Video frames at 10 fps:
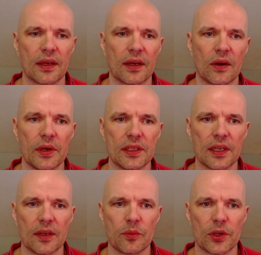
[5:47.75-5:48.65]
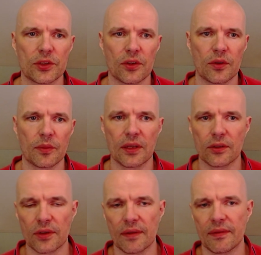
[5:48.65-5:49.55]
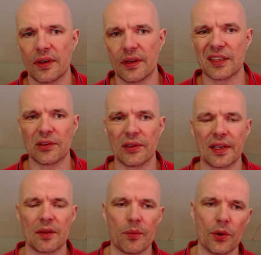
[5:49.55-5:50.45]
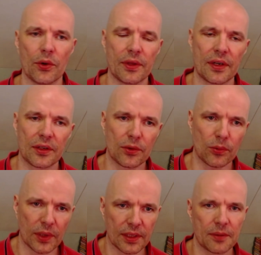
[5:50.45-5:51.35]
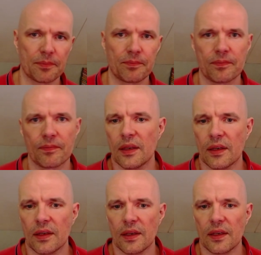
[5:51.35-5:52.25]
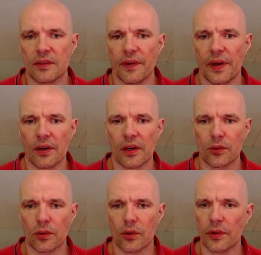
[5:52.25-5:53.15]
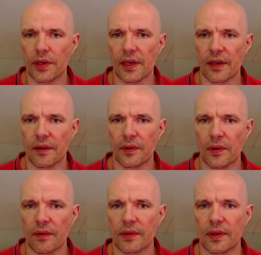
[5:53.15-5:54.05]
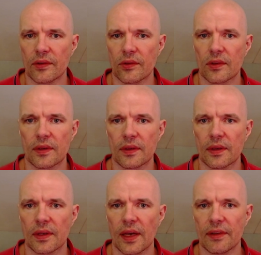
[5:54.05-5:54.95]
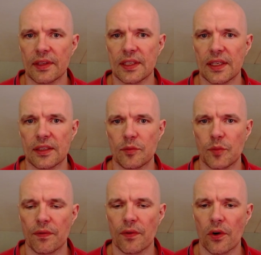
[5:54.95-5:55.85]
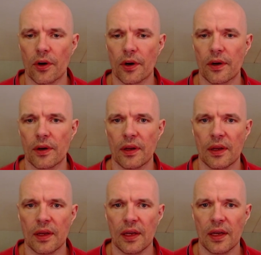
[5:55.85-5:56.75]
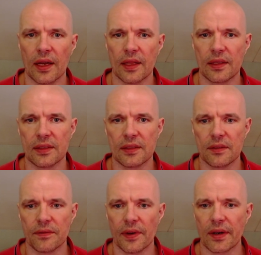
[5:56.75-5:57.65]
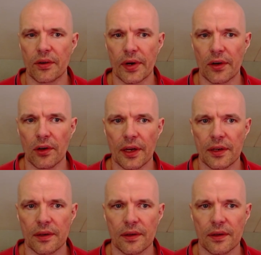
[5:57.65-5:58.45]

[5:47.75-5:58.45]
queenside pressure, but they also have an isolated pawn there too, and it's very hard to go here if you haven't seen this before, and this is very rare line.